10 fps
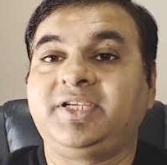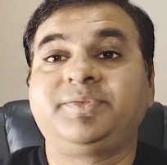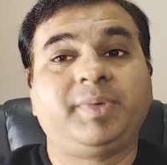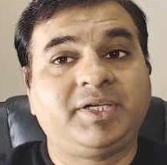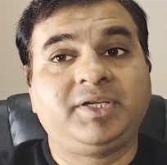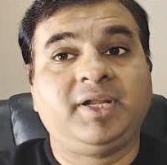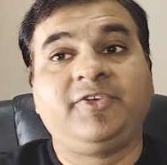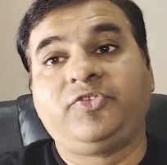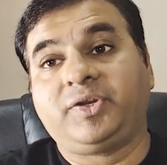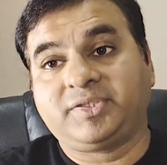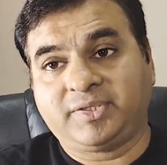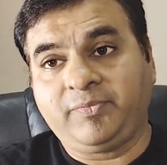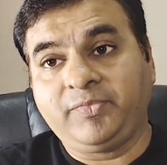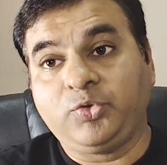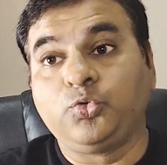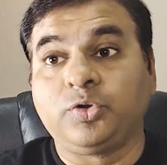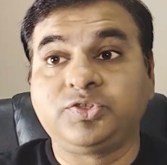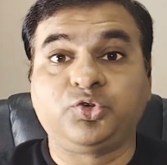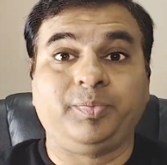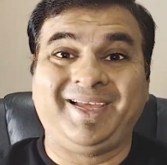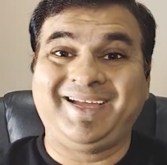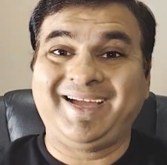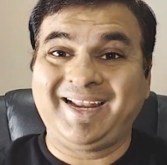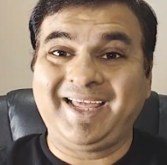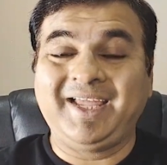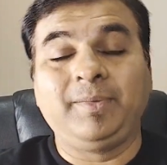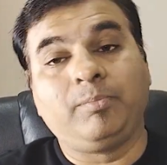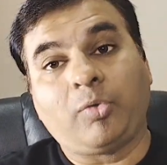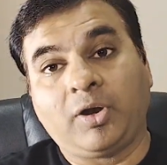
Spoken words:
especially if you're someone who wants to make clean,